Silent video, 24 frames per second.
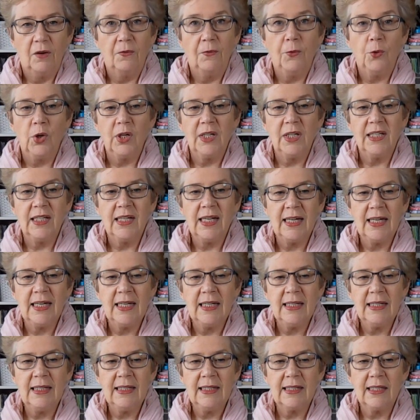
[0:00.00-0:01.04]
for
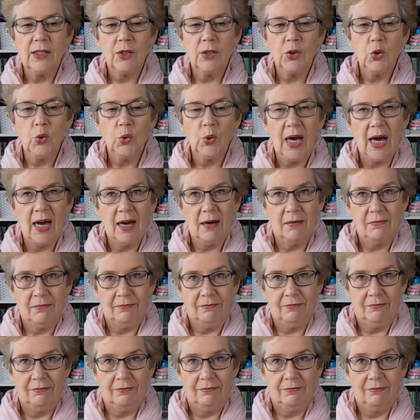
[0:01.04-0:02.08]
years to come.
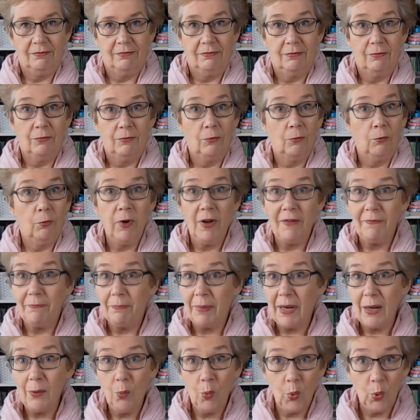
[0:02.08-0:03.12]
We've
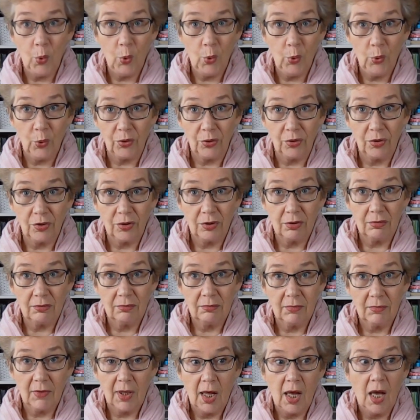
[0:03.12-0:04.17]
been warned.
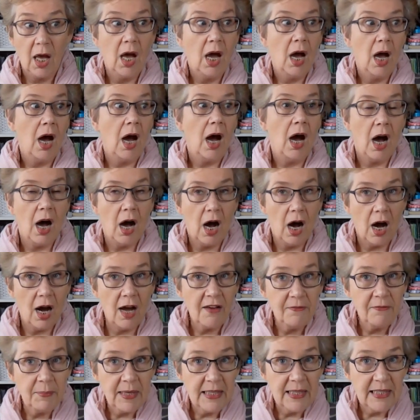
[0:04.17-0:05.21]

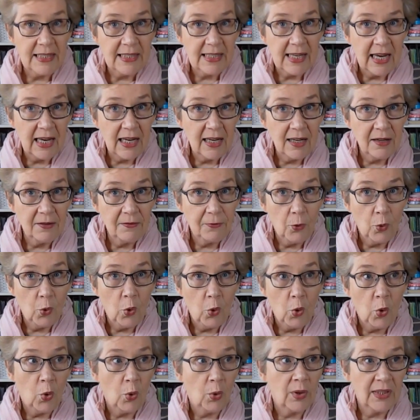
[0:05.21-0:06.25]
I've been saying it
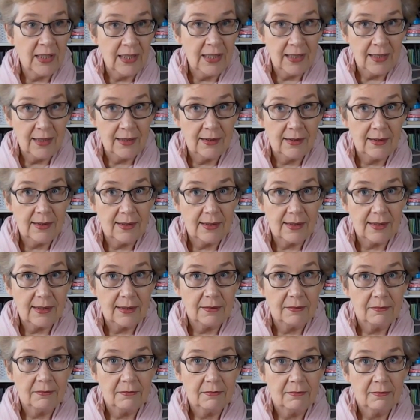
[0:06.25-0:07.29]
for
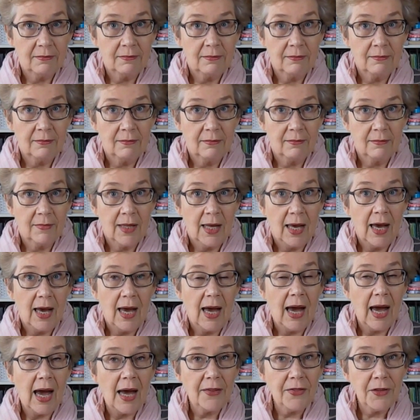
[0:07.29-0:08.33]
years.
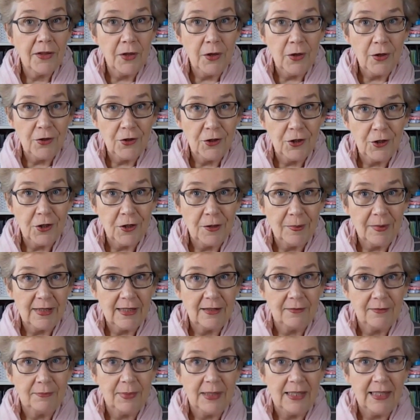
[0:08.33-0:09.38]
Other
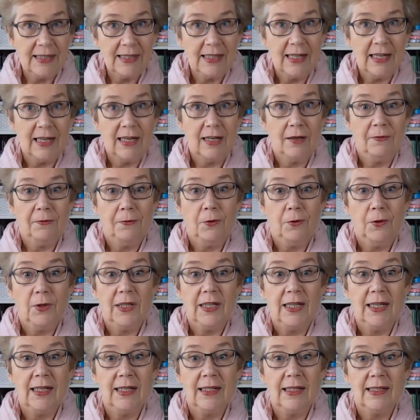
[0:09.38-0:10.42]
YouTubers have been saying it for
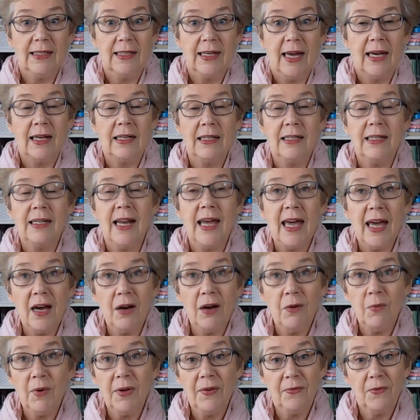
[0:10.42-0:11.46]
years. And
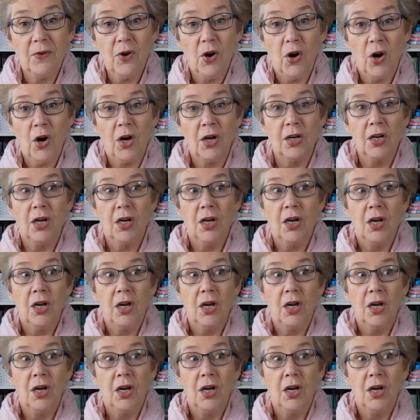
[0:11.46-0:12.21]
now we've got